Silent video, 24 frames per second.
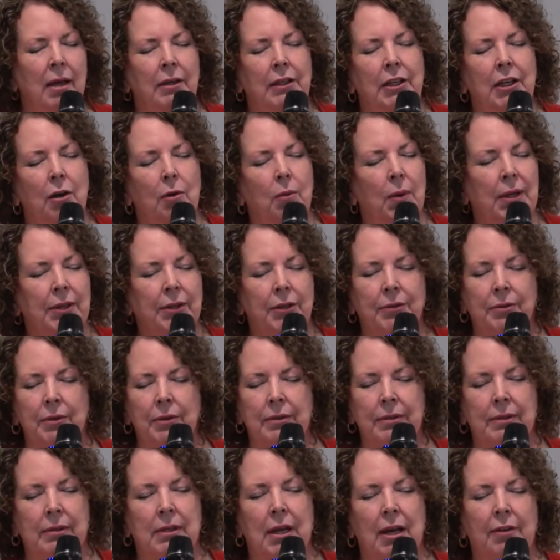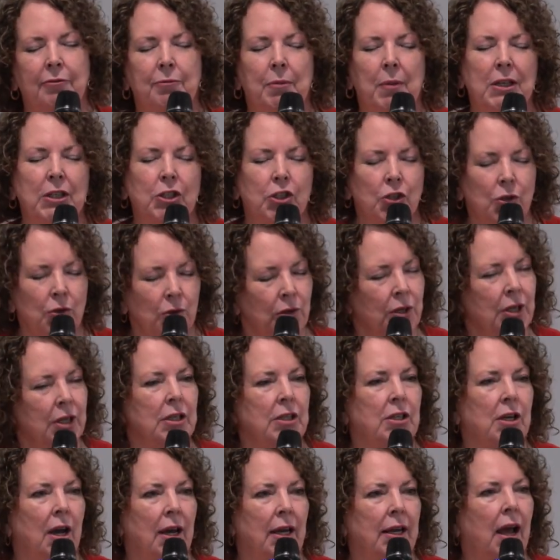you know, went through stuff, my daughter
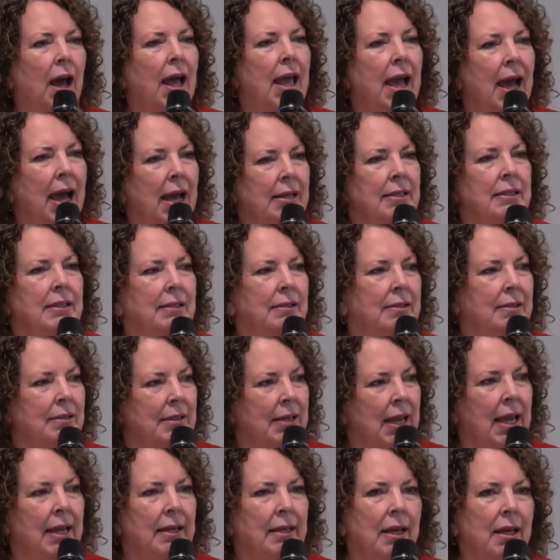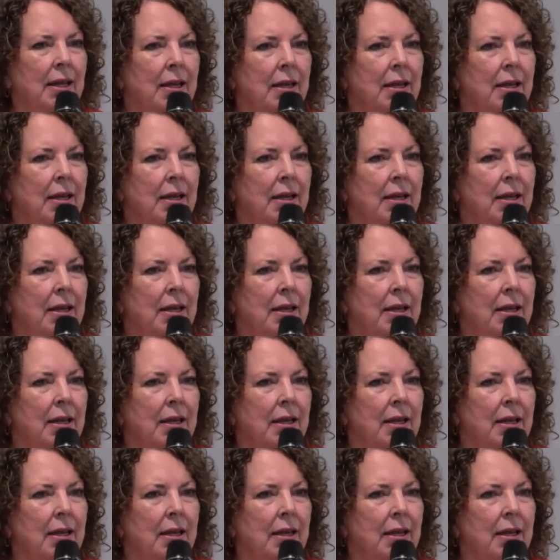died. I understand